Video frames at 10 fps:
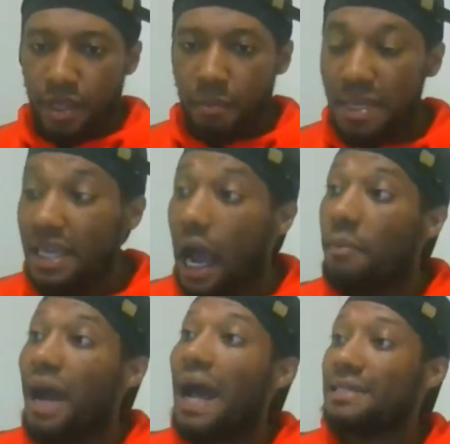Me, I'm
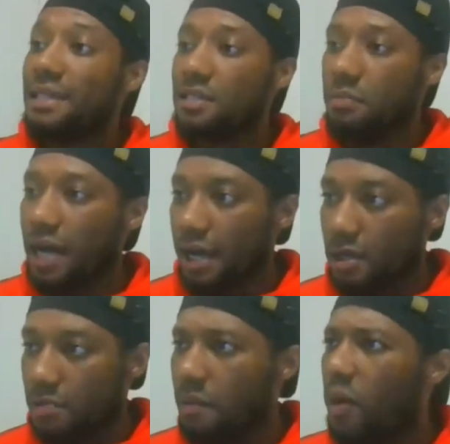an asset to my
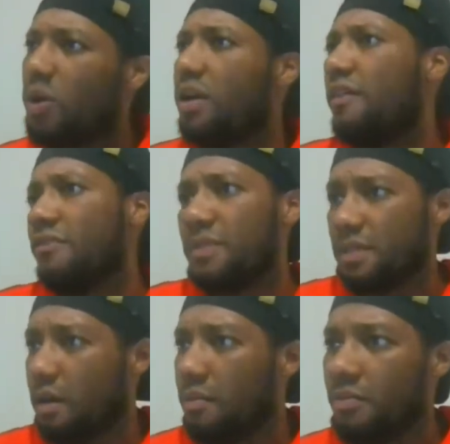house. Mama would love for me
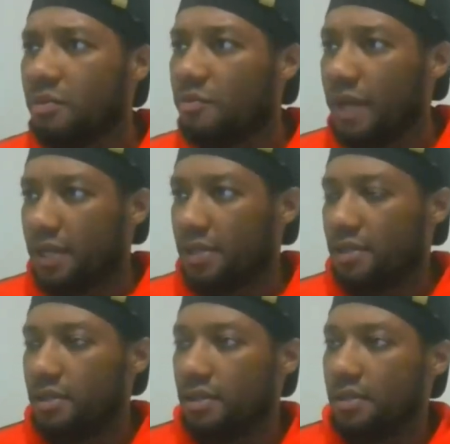to come and move back.
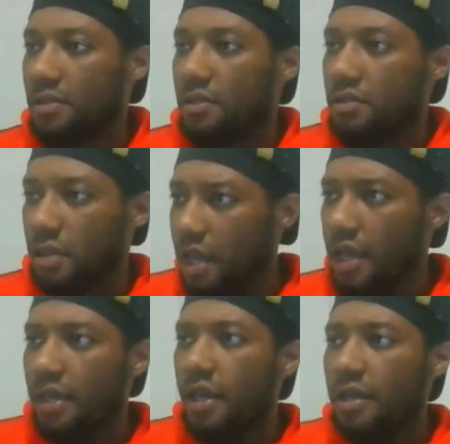
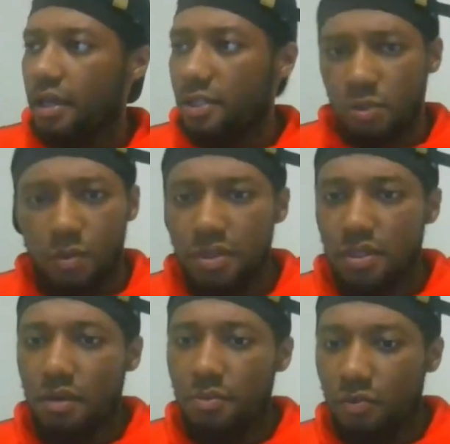Yeah, yeah, yeah. She want me to
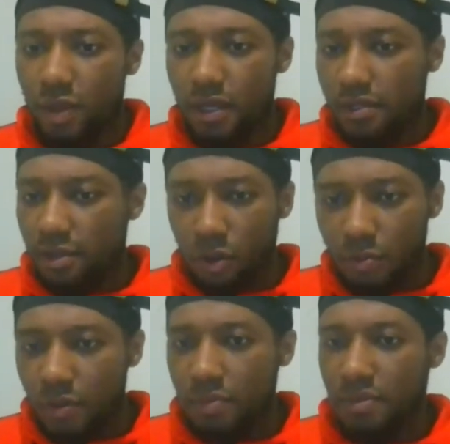come move back. No
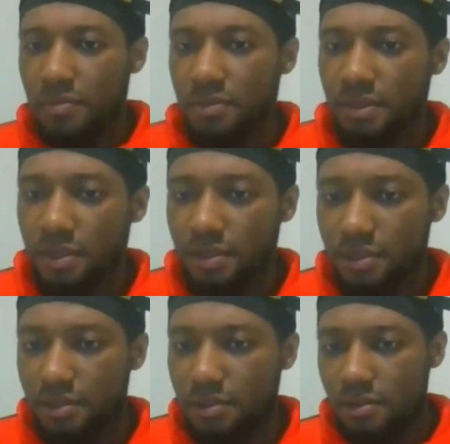problem.
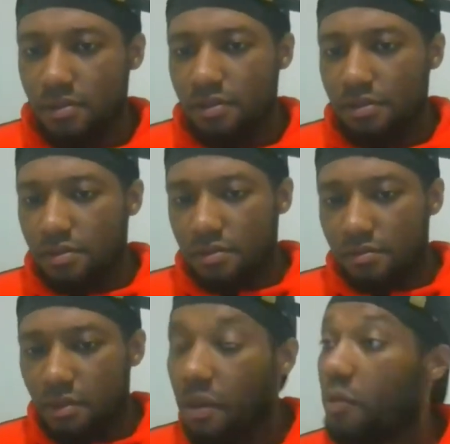
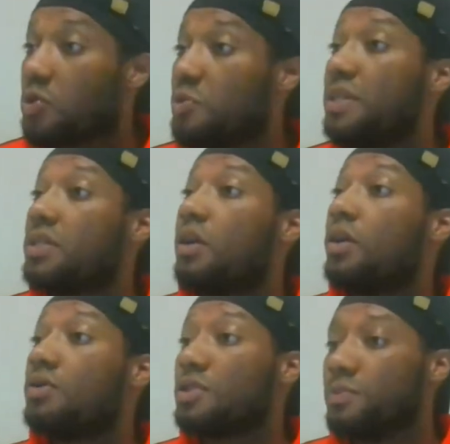My mom wants me as
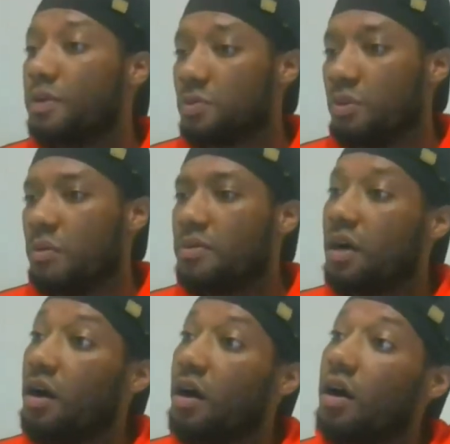close as possible. Mum was
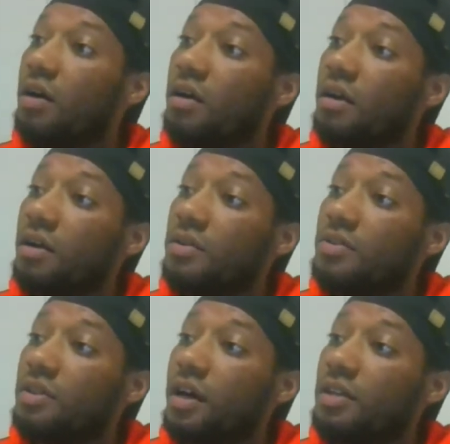like, ah, oh,
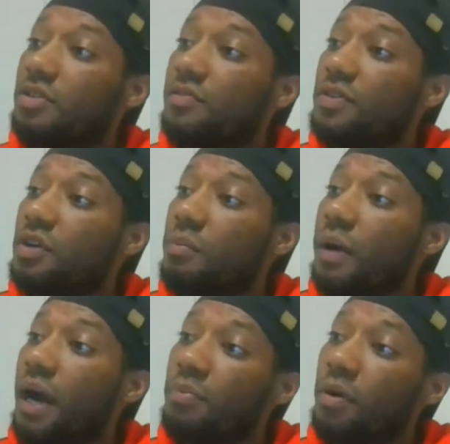Jelani, do you think you can
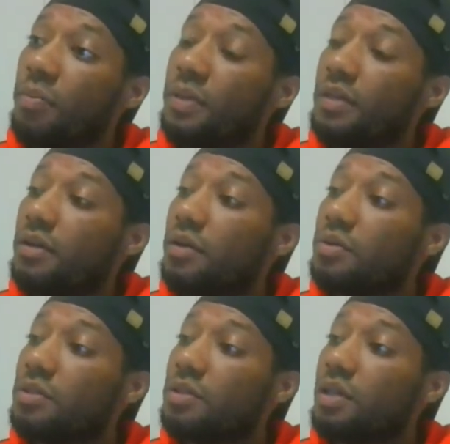buy a property
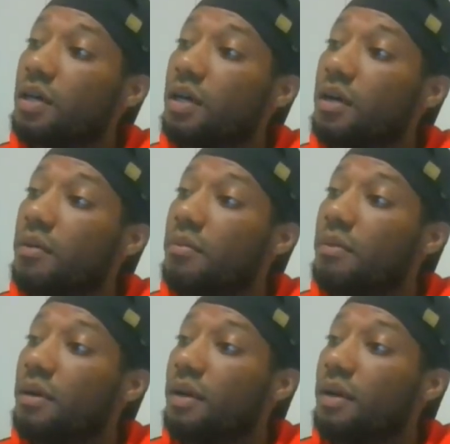close to um,